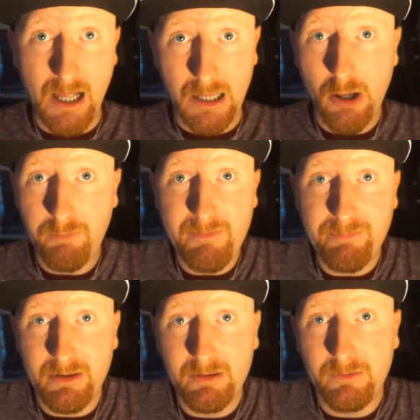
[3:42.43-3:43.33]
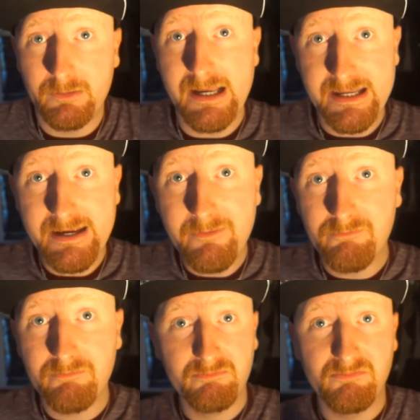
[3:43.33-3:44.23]
A lot of people like it,
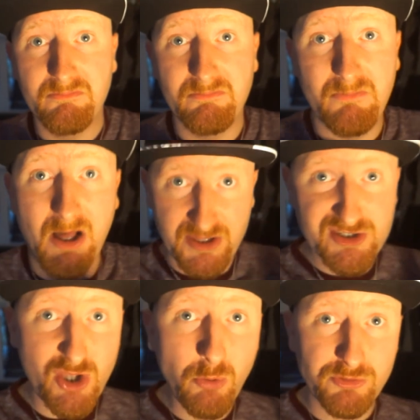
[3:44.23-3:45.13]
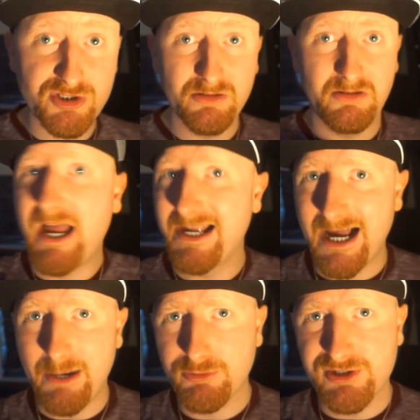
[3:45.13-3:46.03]
others don't.
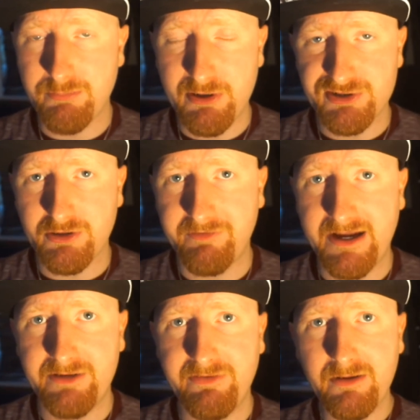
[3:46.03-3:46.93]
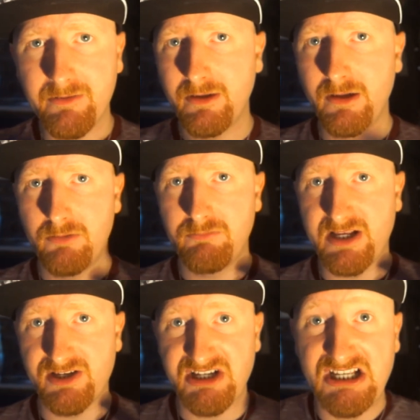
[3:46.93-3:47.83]
I wasn't a personal fan of it
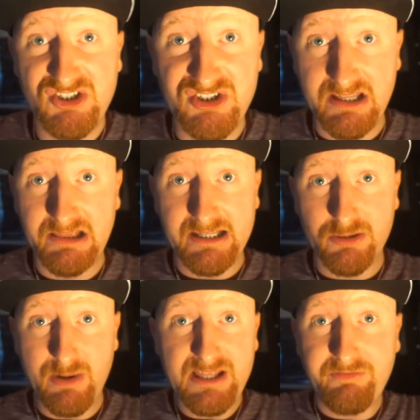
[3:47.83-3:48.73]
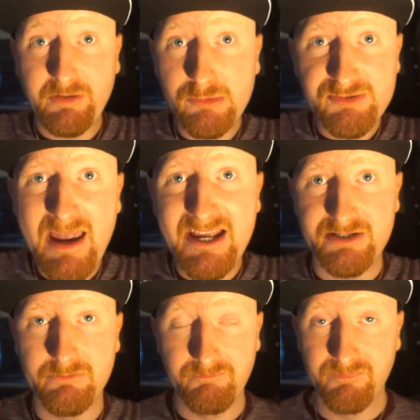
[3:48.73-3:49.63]
because I just didn't like the way the film was
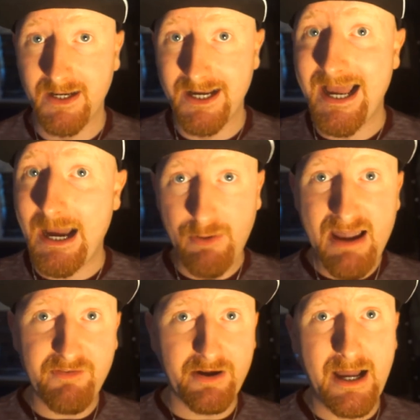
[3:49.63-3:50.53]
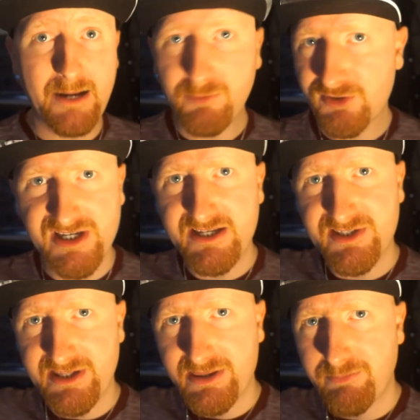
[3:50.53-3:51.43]
made. However, I'm not saying
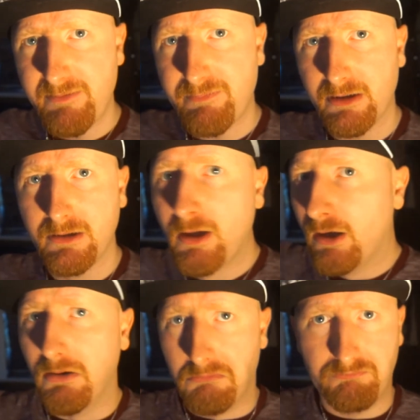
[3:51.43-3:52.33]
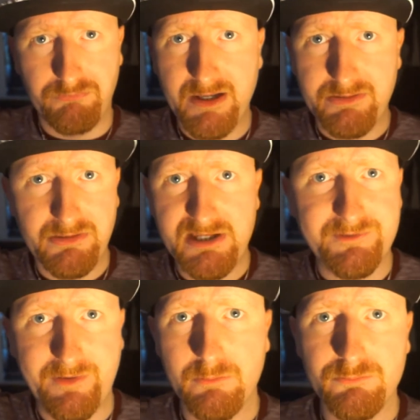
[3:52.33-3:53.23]
to the other people that
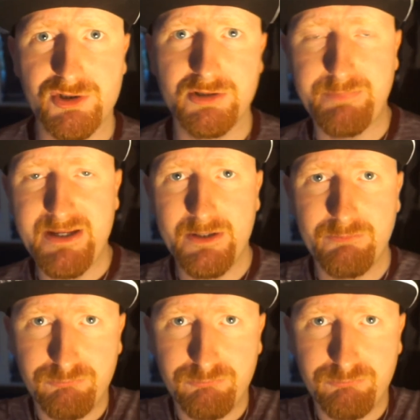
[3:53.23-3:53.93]
this film should be